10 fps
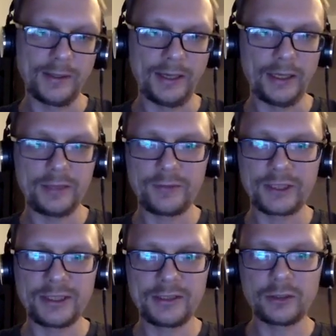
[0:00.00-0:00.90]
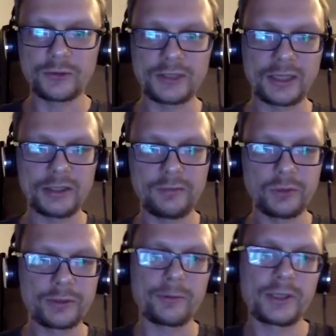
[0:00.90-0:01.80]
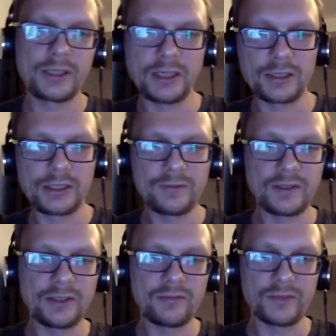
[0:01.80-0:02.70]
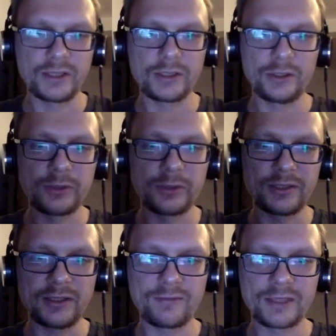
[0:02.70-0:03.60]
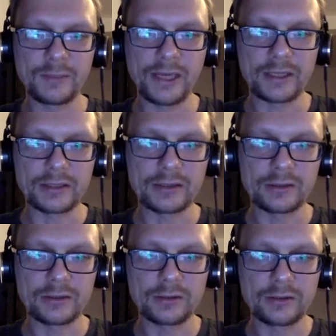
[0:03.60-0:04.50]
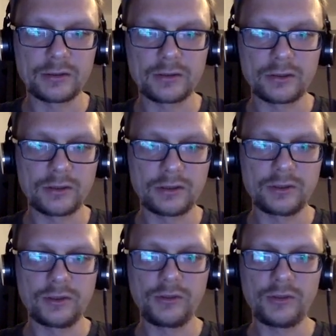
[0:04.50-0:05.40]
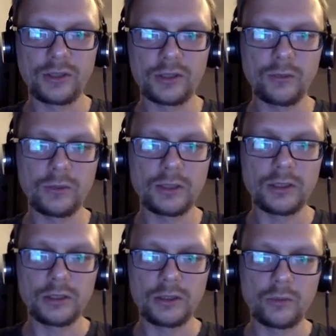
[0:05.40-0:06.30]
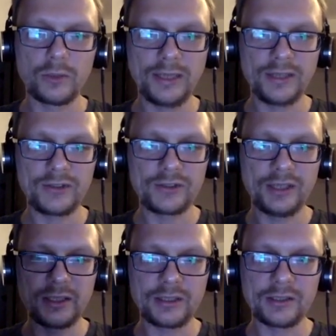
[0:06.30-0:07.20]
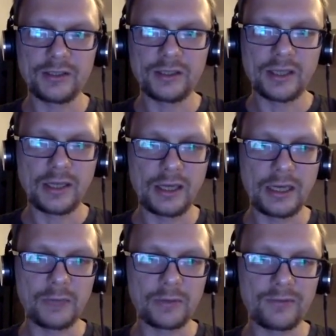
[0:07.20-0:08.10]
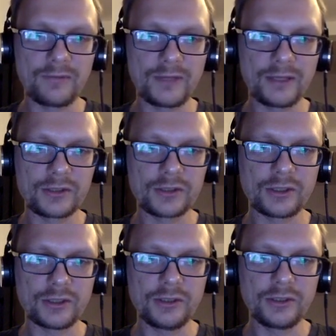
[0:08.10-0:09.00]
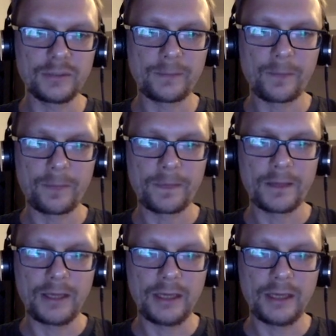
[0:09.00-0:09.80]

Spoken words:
every kid knows that if you are given nothing, you get nothing back. So we'll extend our function. We